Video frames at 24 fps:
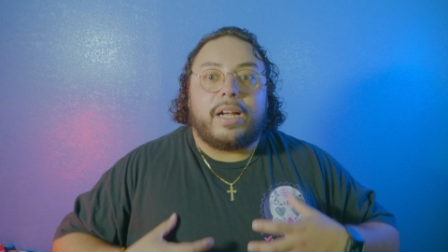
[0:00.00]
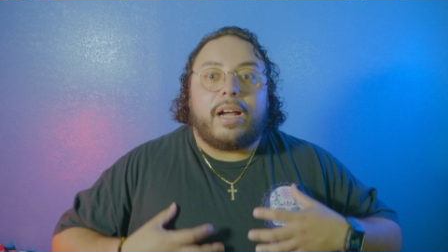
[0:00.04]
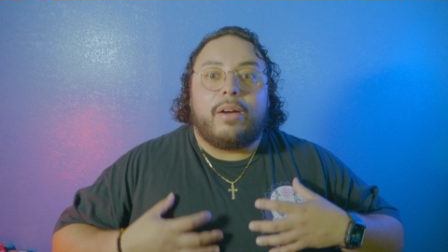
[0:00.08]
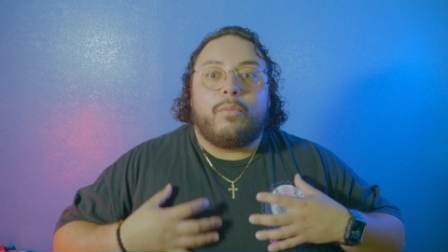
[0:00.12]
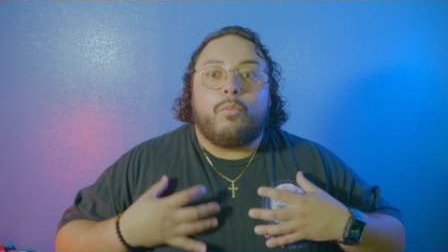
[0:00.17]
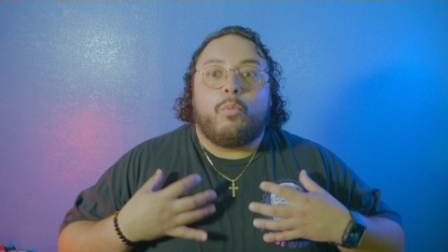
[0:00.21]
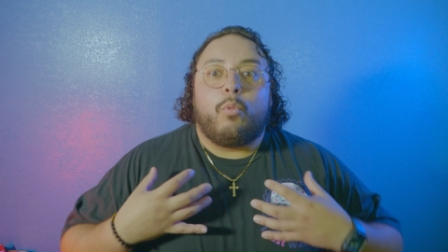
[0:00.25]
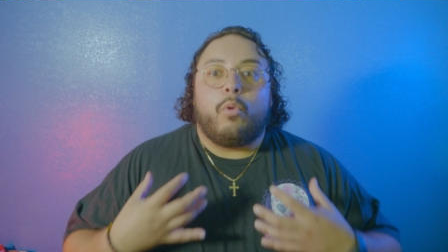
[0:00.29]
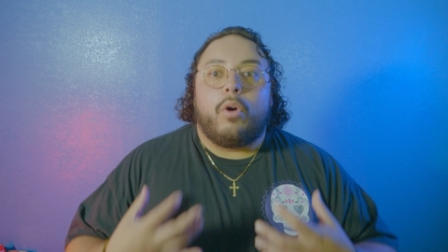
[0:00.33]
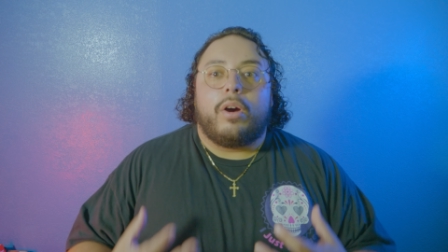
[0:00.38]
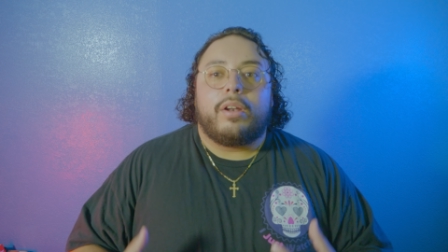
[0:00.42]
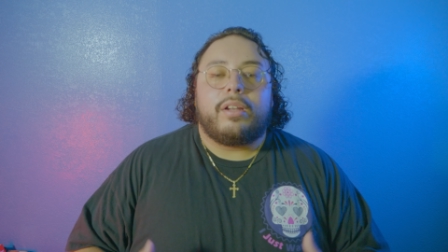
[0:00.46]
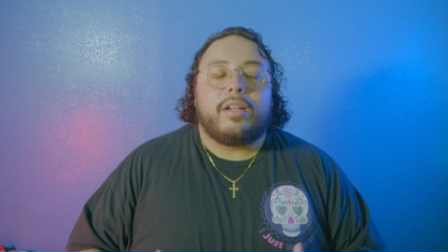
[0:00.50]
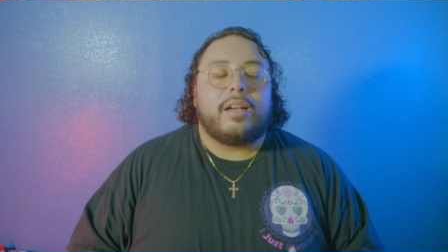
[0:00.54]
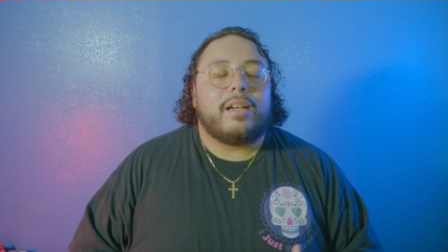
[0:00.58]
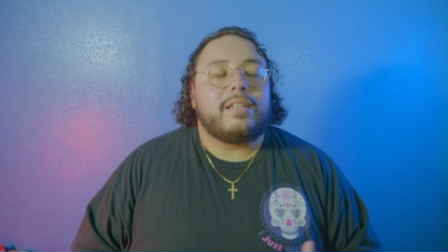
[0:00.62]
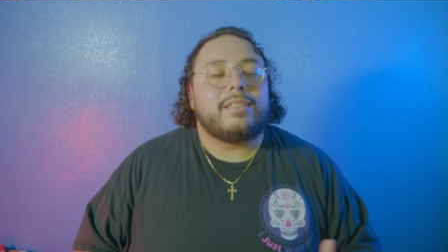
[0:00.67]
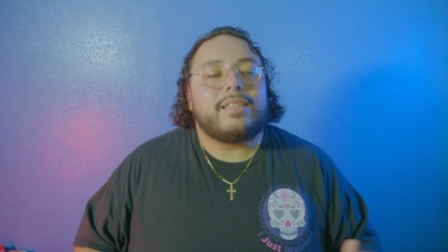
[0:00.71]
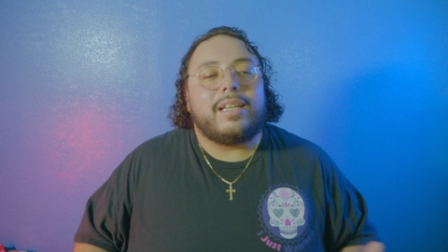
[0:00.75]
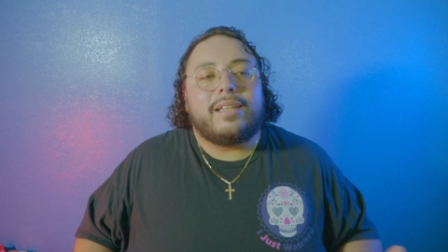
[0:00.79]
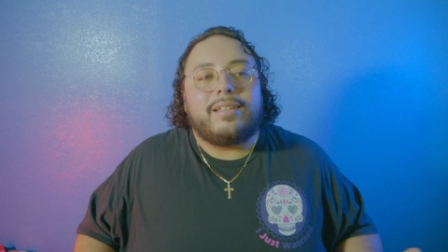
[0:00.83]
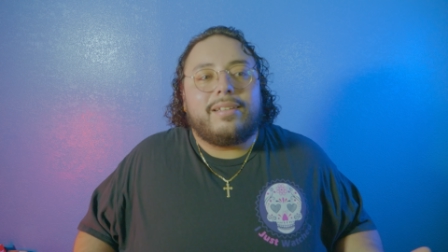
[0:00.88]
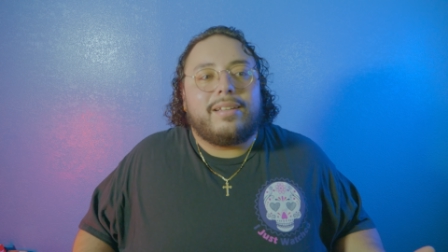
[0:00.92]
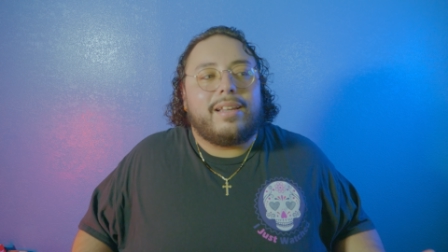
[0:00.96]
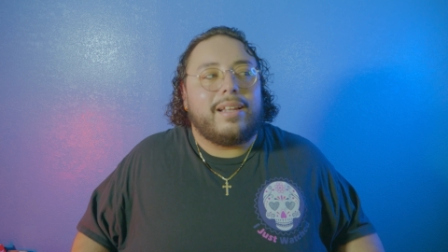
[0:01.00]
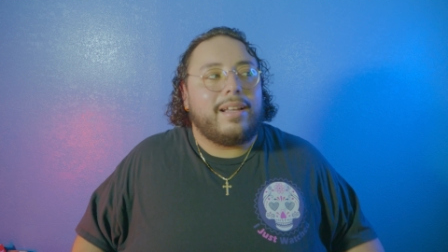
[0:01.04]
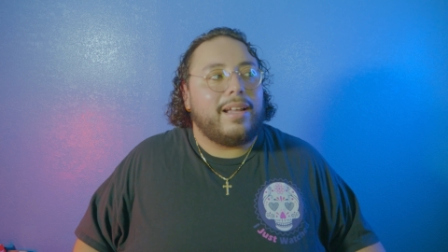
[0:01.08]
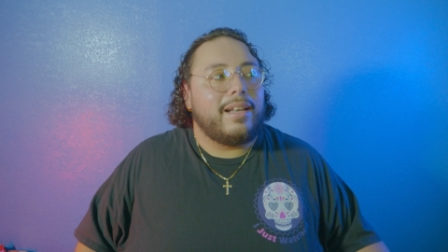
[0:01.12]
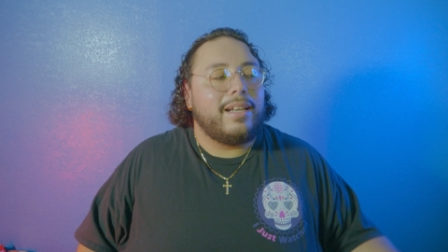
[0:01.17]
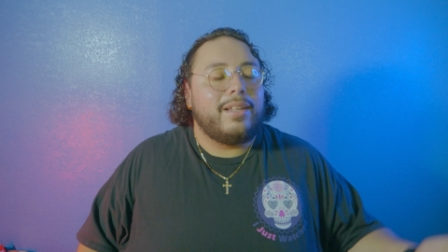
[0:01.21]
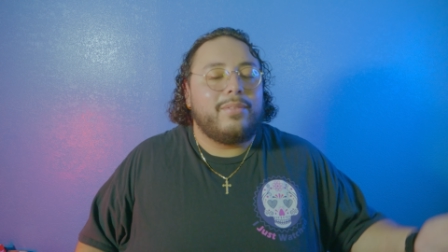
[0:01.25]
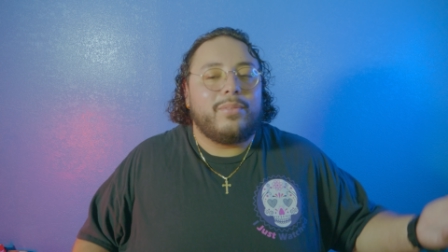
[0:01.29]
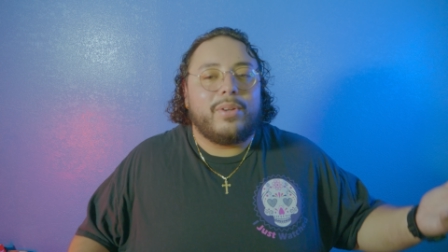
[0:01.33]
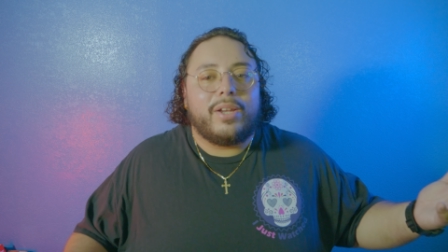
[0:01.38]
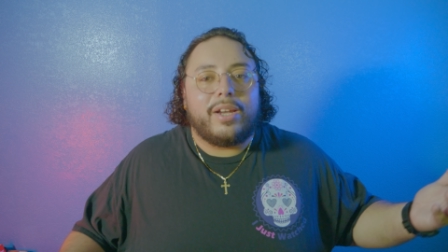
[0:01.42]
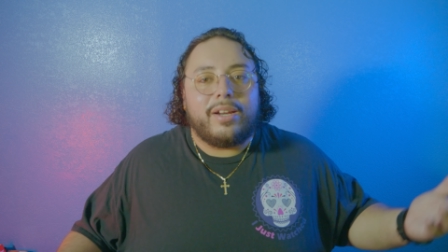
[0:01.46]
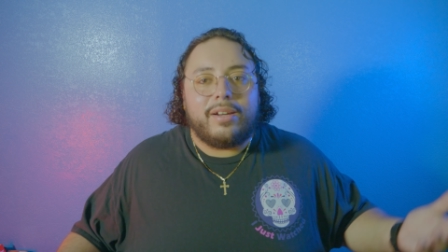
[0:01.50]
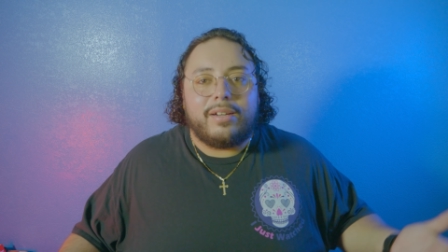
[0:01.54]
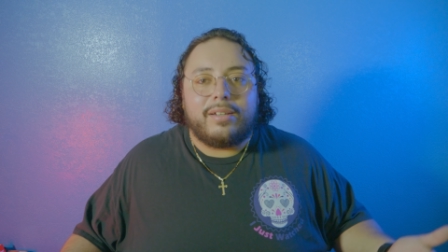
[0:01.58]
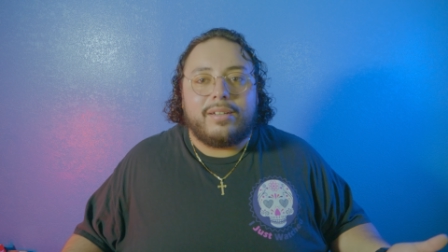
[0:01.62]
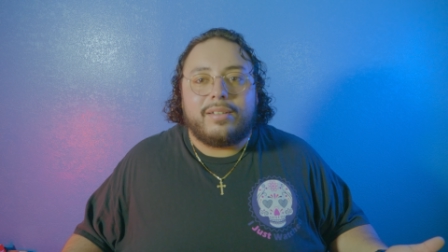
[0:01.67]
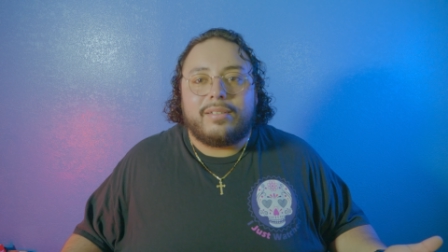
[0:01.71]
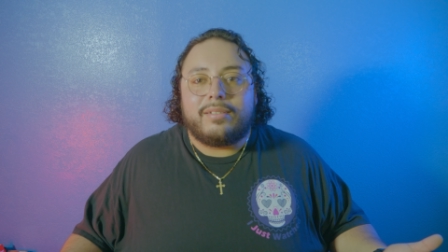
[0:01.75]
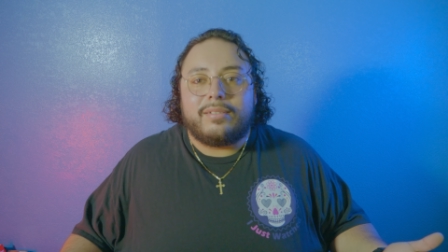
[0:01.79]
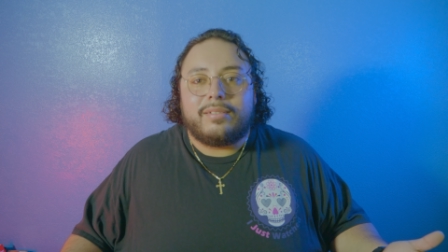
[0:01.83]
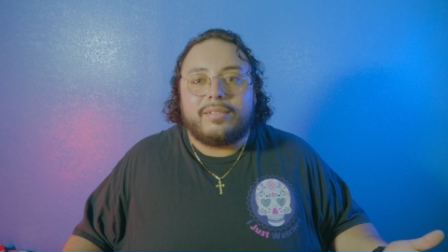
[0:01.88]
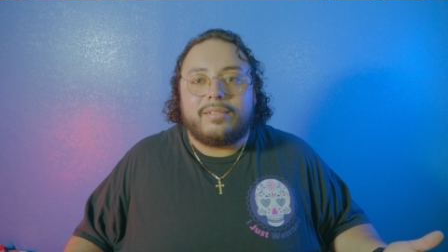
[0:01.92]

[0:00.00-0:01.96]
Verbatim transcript: like I wanted, because I like I didn't even care